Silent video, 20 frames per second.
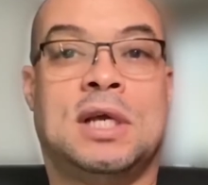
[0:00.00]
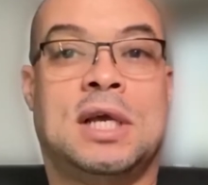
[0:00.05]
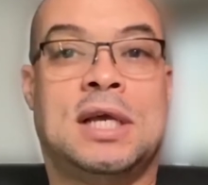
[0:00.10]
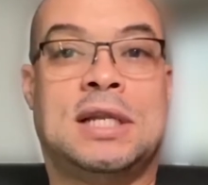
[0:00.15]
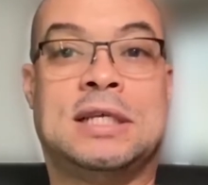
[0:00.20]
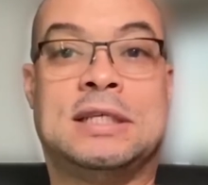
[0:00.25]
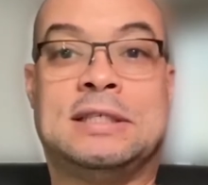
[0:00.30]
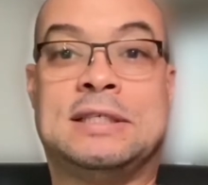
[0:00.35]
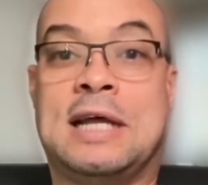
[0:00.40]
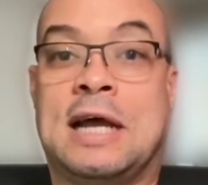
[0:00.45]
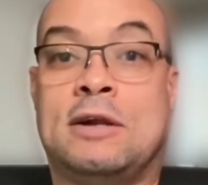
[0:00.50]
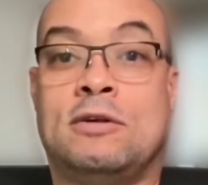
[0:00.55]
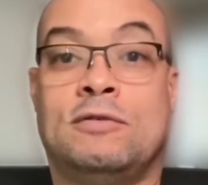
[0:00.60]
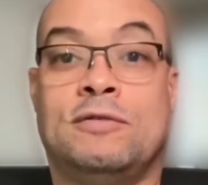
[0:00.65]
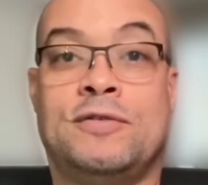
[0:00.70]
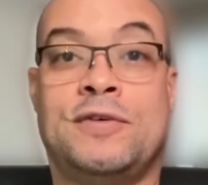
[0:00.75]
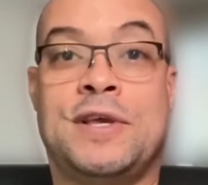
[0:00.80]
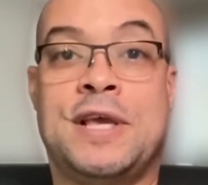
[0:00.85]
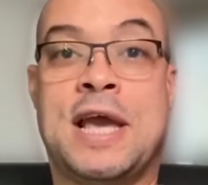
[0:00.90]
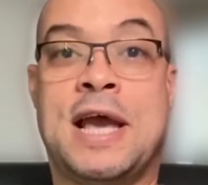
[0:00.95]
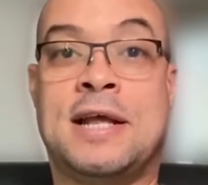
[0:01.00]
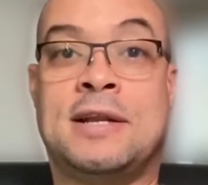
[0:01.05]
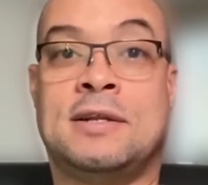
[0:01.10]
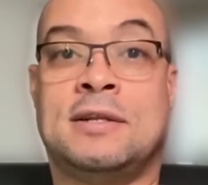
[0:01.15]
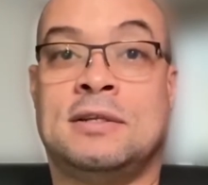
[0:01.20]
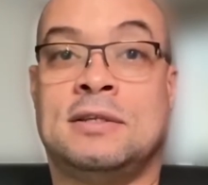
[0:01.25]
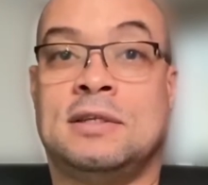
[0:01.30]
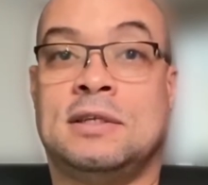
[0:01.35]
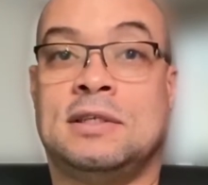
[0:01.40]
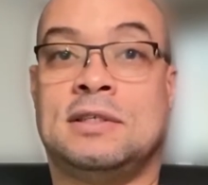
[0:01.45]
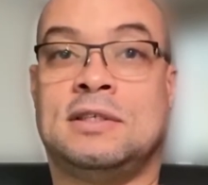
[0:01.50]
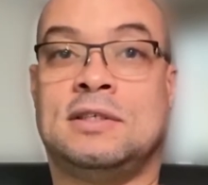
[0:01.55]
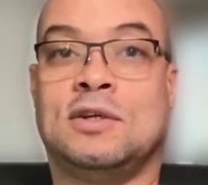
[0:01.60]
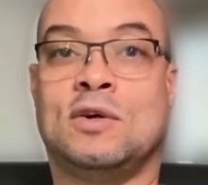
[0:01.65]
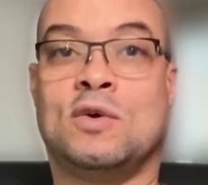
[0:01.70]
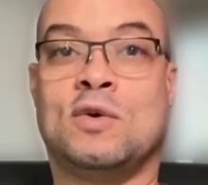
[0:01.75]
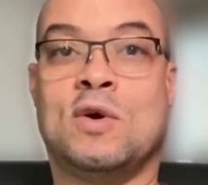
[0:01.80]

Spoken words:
It is not over yet. It's still